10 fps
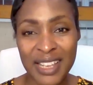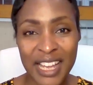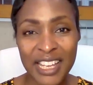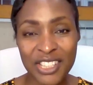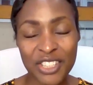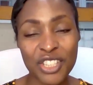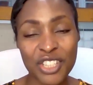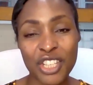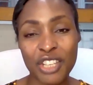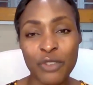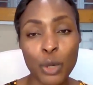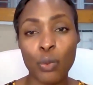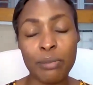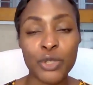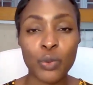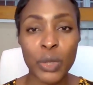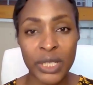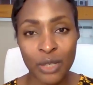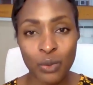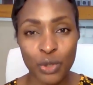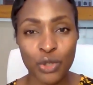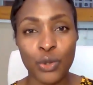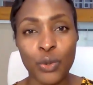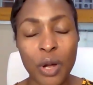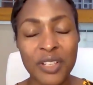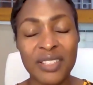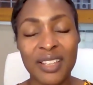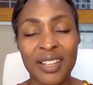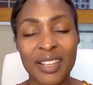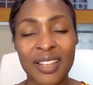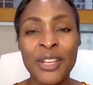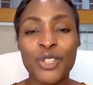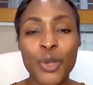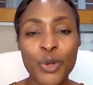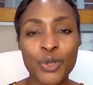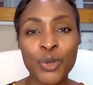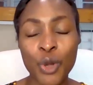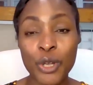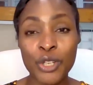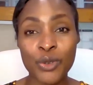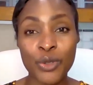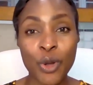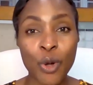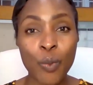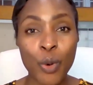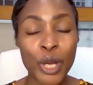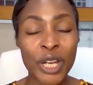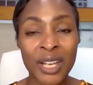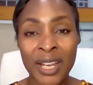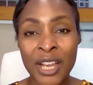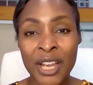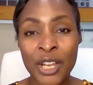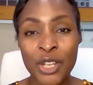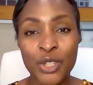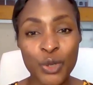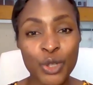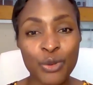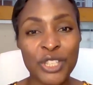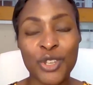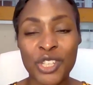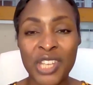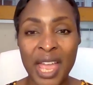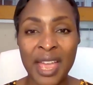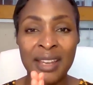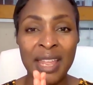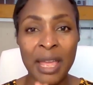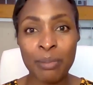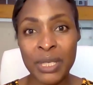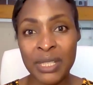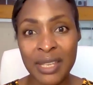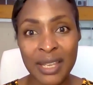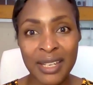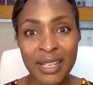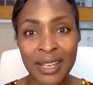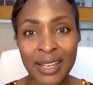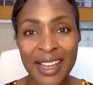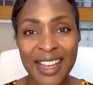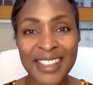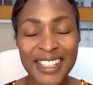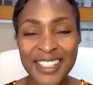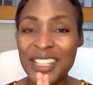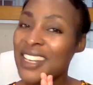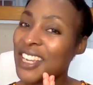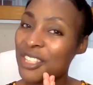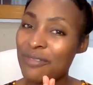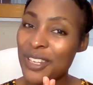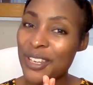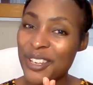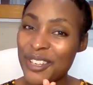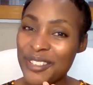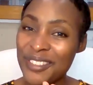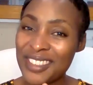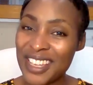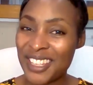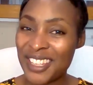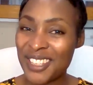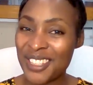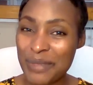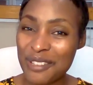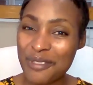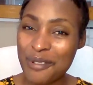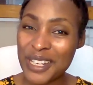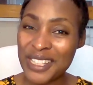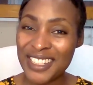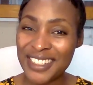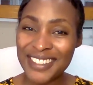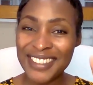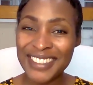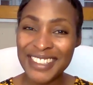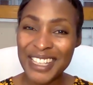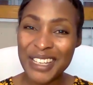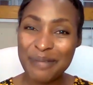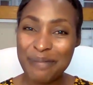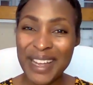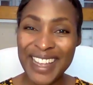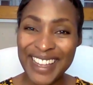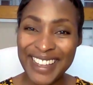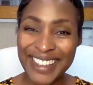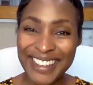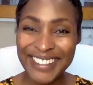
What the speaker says: that I can just give you a 1 + 1 = 2 answer. So do go and do the homework, do the research, and happy studying, guys. Until the next video, thank you so much for watching. Bye.